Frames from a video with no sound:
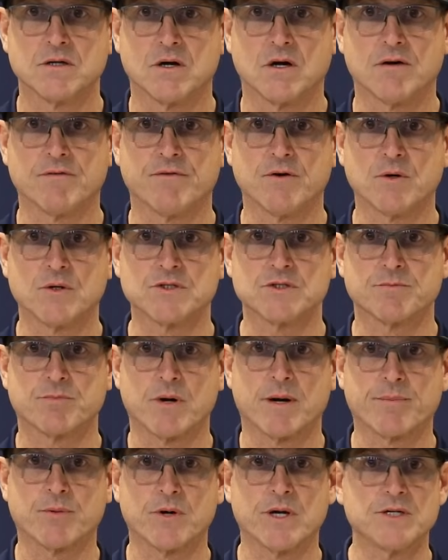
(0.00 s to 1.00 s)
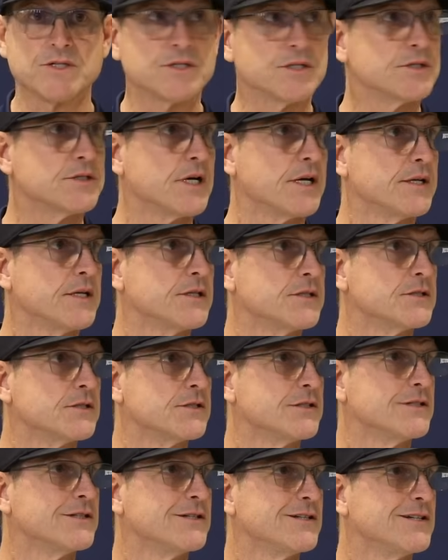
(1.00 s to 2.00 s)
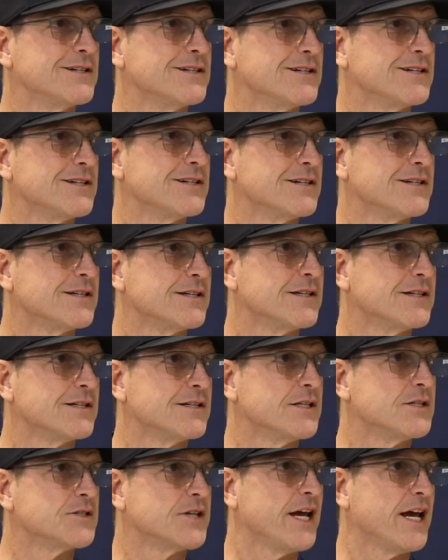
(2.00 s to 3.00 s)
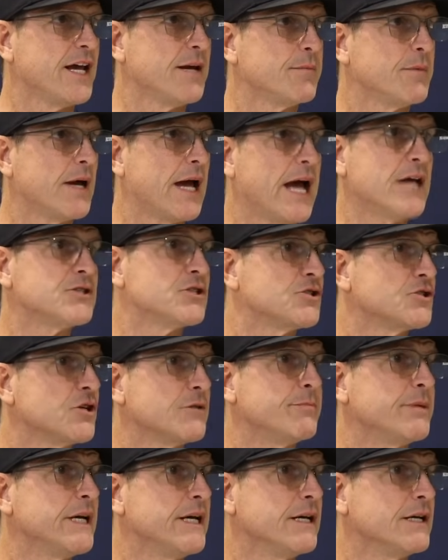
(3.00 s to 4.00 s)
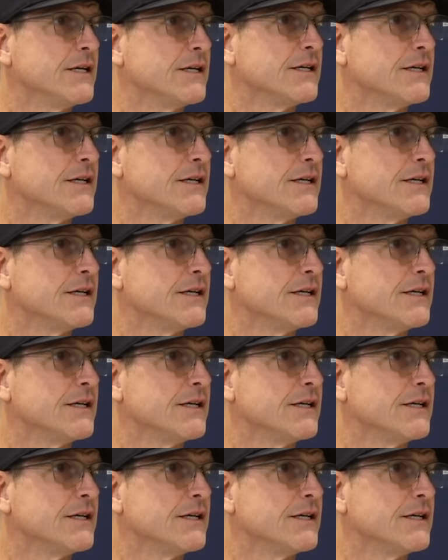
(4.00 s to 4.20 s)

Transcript: all focus and preparation is on this, this game, as it should be.